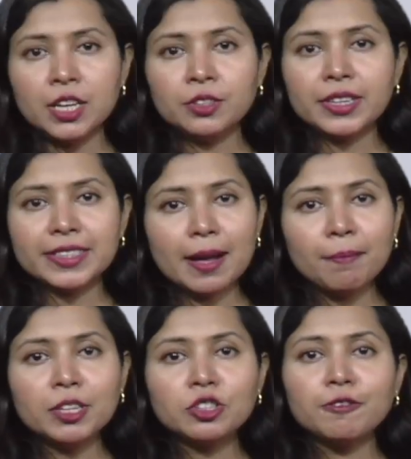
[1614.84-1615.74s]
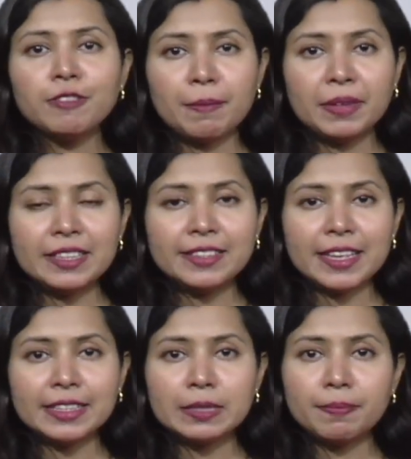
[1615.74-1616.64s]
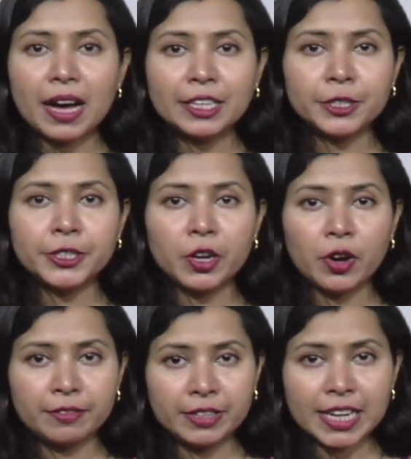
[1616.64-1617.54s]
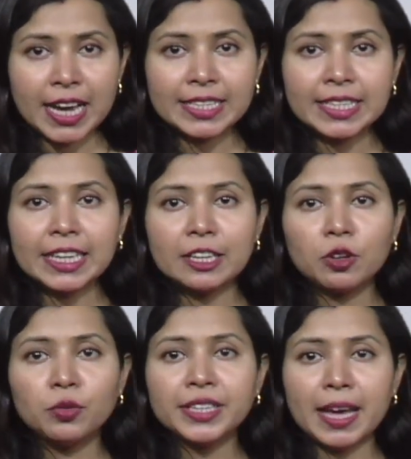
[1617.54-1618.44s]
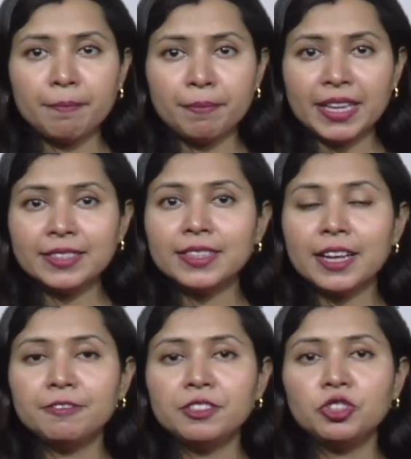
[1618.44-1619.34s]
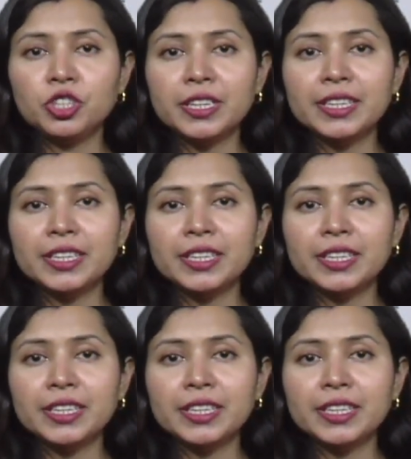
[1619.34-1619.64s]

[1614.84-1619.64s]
So examples of feminist-inspired advertising include campaigns that feature